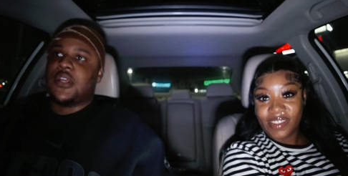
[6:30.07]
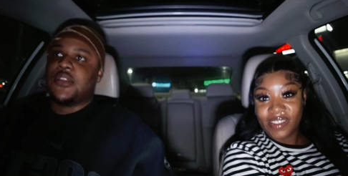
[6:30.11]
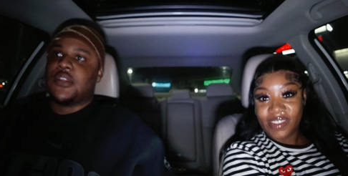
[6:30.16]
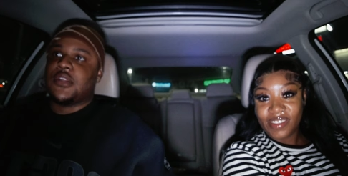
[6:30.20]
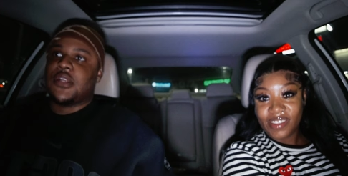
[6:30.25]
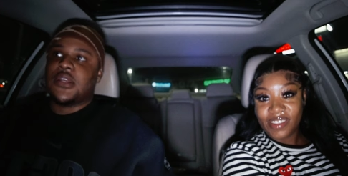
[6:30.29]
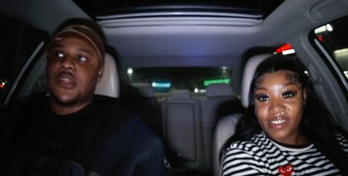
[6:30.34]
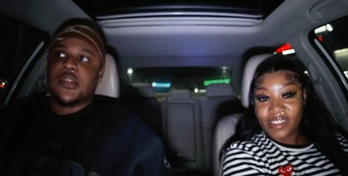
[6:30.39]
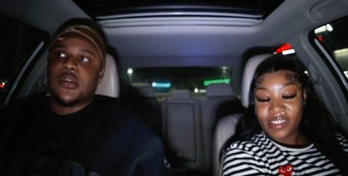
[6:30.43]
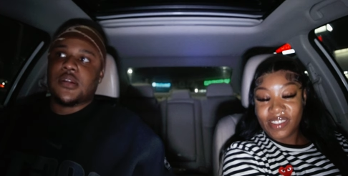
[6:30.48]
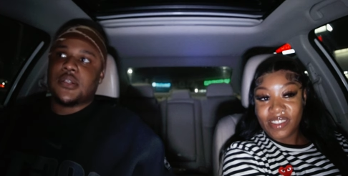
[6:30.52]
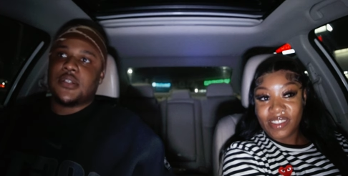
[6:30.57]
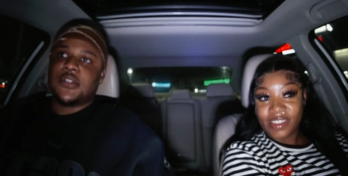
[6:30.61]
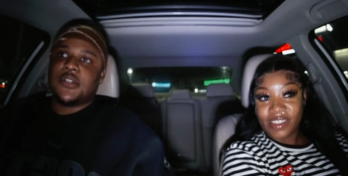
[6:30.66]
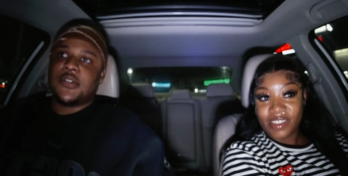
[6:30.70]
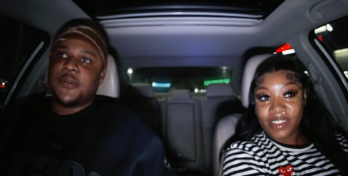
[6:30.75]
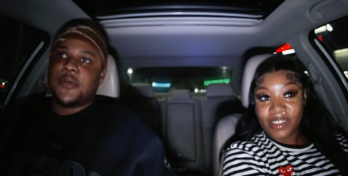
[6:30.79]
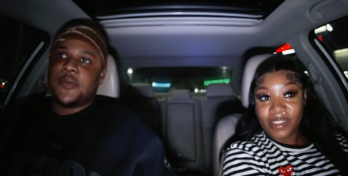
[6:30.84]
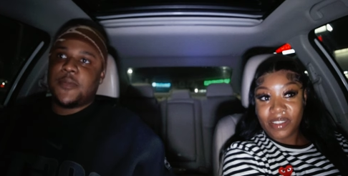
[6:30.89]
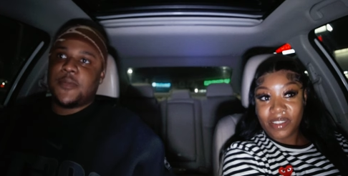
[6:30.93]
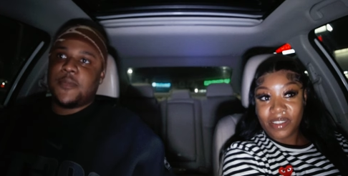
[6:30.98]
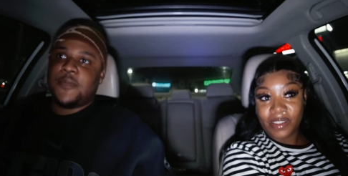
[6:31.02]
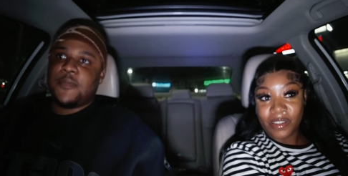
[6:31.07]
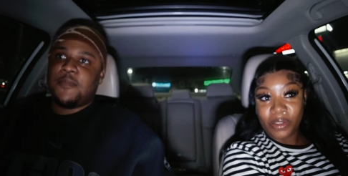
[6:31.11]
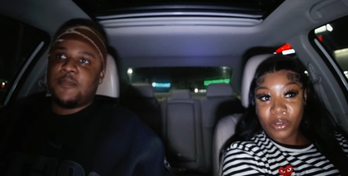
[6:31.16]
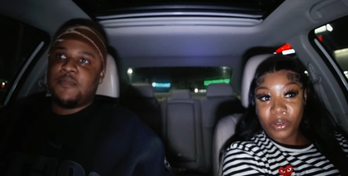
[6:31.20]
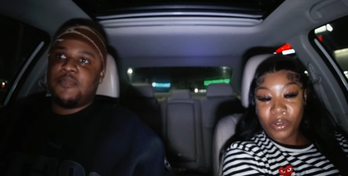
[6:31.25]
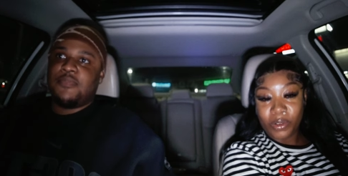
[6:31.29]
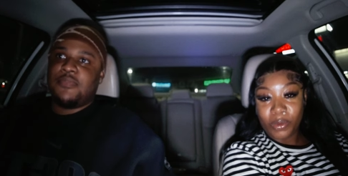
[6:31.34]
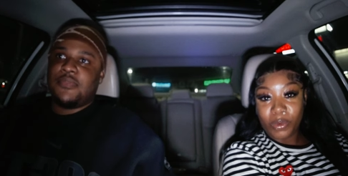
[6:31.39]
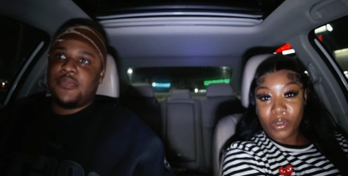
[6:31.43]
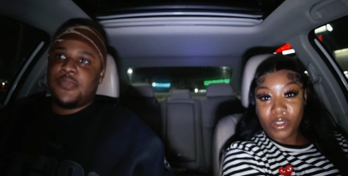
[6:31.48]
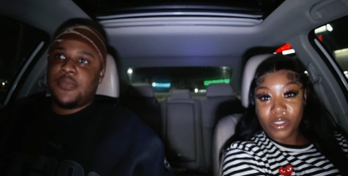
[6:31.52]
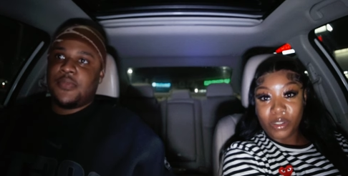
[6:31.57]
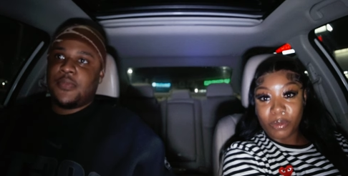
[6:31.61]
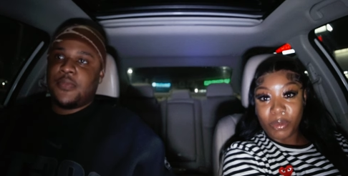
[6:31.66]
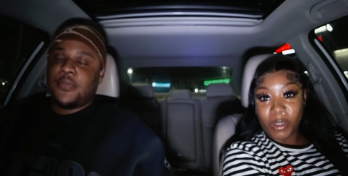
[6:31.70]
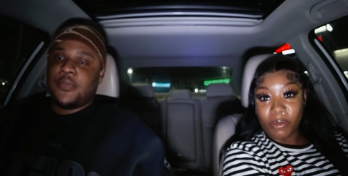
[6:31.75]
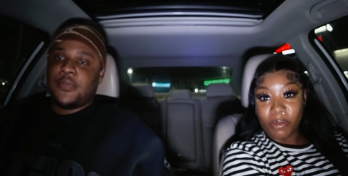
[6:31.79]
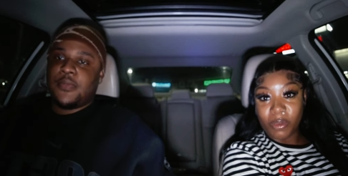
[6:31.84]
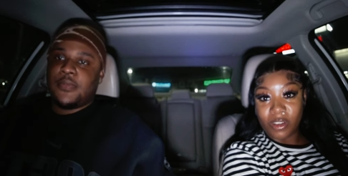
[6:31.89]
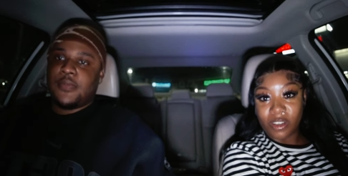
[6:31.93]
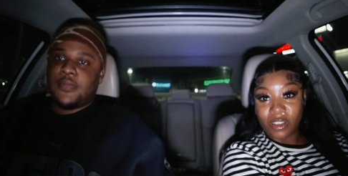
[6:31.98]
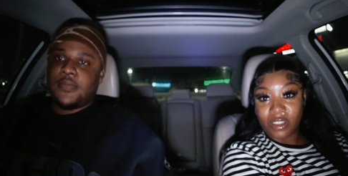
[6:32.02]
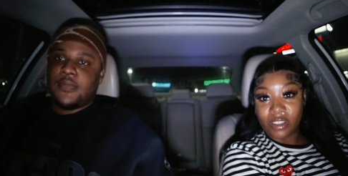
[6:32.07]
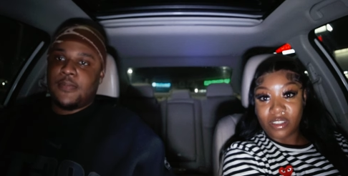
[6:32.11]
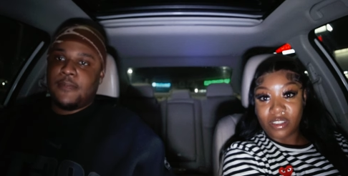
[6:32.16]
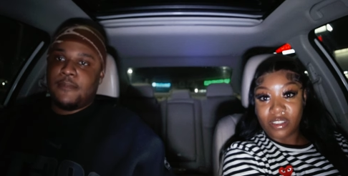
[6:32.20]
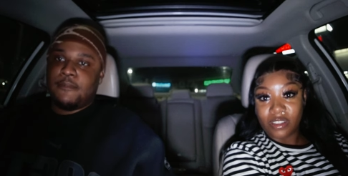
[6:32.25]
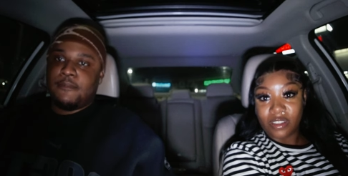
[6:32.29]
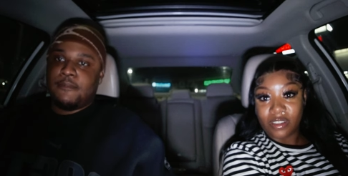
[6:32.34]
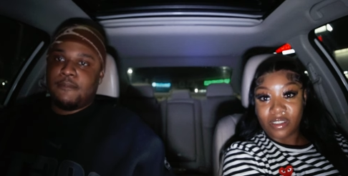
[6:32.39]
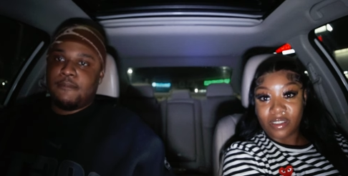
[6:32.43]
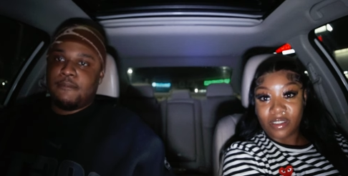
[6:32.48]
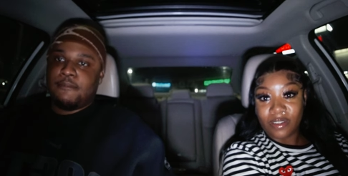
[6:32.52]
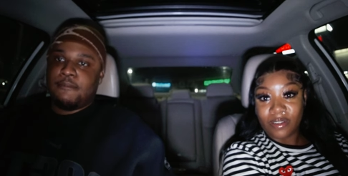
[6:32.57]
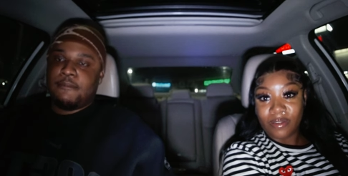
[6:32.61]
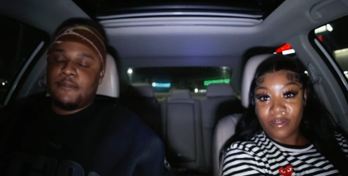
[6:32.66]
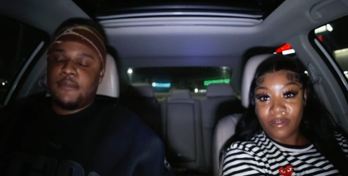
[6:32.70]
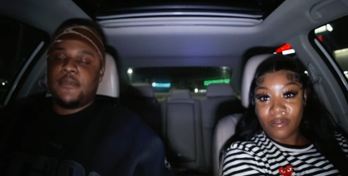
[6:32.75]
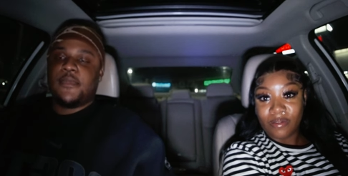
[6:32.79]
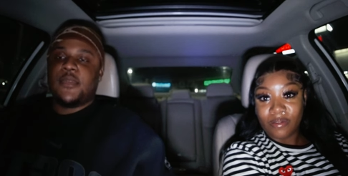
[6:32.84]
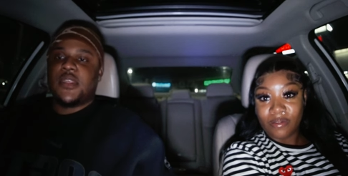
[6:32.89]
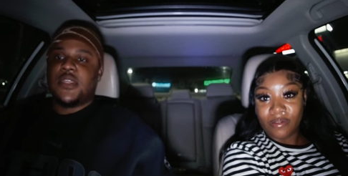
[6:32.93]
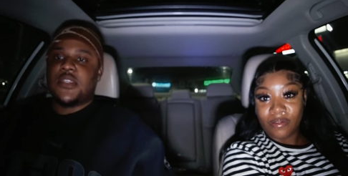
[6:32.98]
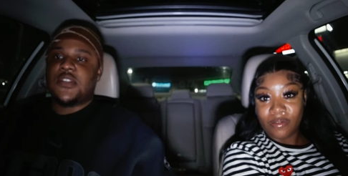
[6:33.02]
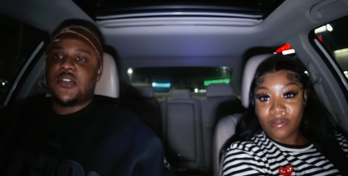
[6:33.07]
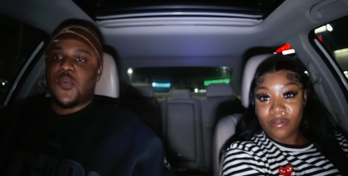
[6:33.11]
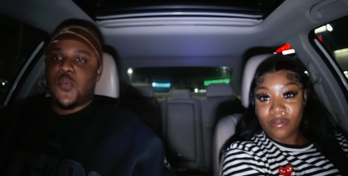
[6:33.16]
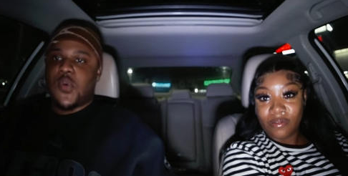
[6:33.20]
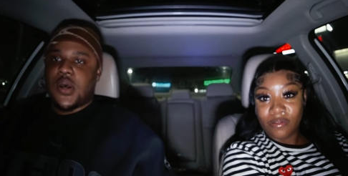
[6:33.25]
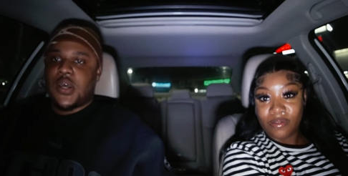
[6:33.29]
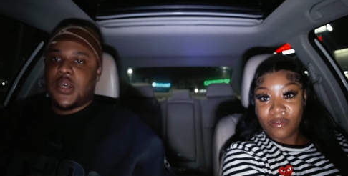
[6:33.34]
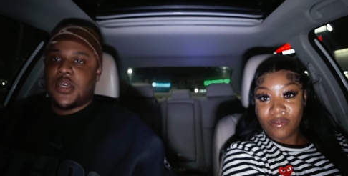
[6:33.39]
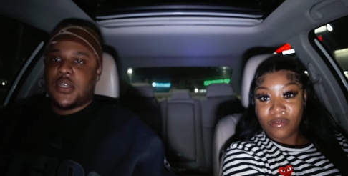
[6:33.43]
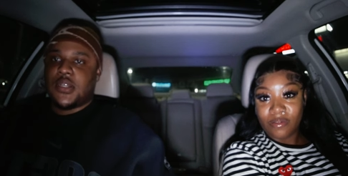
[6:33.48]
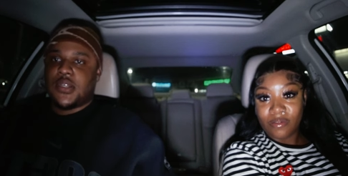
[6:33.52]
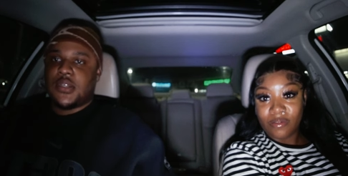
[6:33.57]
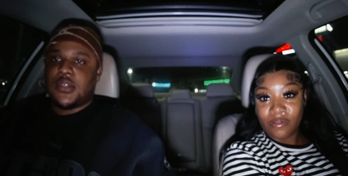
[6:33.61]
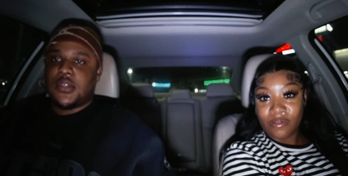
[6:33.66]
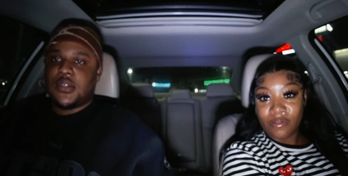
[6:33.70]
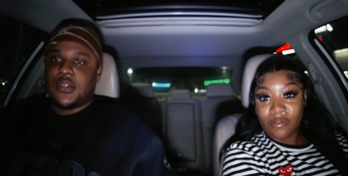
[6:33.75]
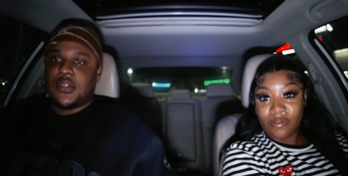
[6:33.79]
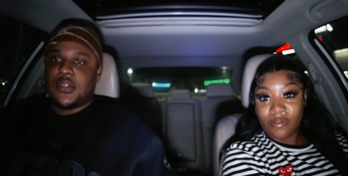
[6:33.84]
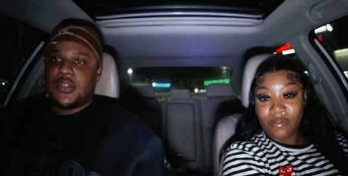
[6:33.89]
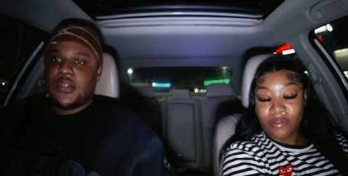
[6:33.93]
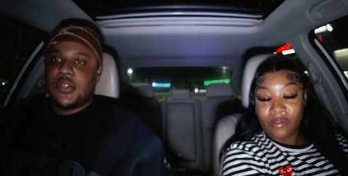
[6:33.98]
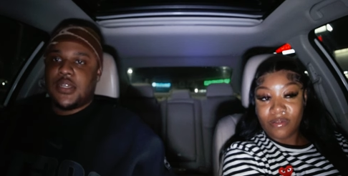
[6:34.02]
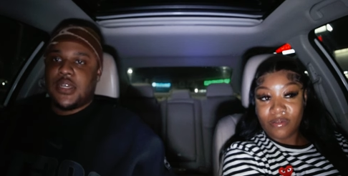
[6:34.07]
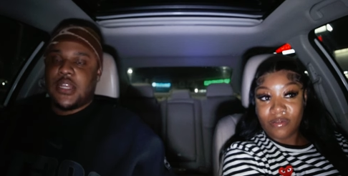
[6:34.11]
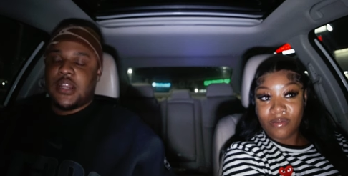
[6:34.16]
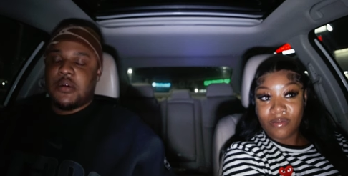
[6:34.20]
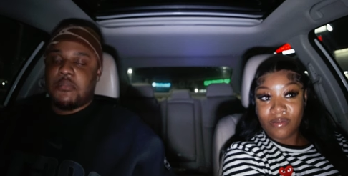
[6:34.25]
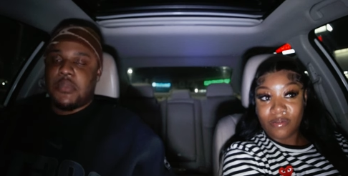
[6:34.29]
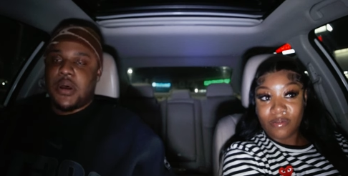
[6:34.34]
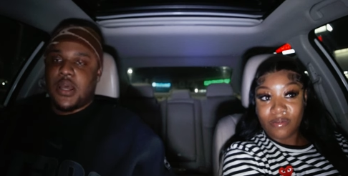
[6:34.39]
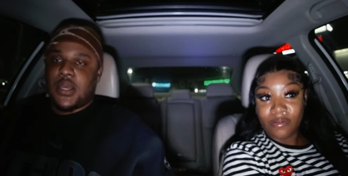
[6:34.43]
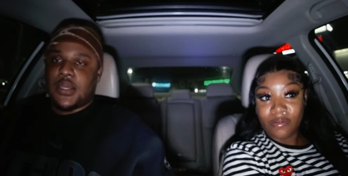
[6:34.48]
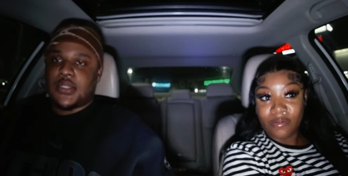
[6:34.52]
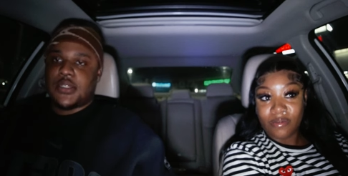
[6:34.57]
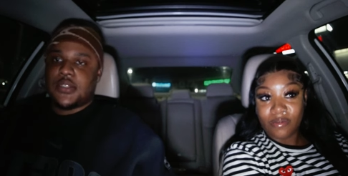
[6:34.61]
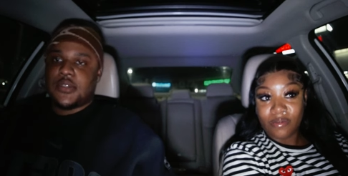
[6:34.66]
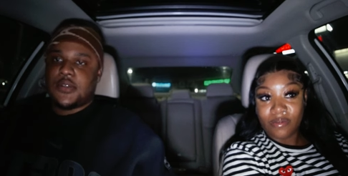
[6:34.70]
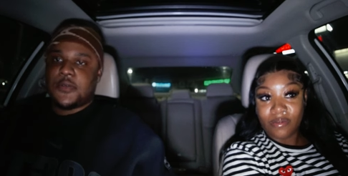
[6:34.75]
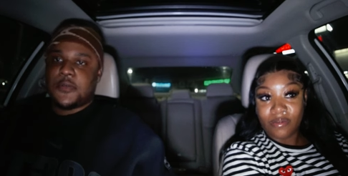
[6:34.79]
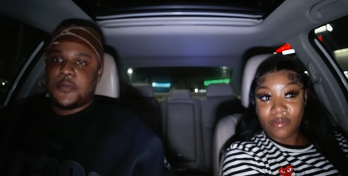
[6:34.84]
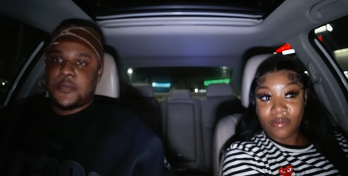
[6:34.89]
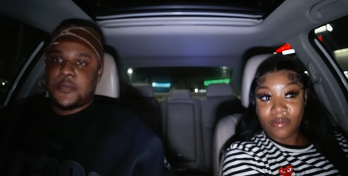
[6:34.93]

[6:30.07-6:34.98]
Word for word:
Speaker 1: nothing either.
Speaker 2: What is a beatbox?
Speaker 1: It's the wine in a box.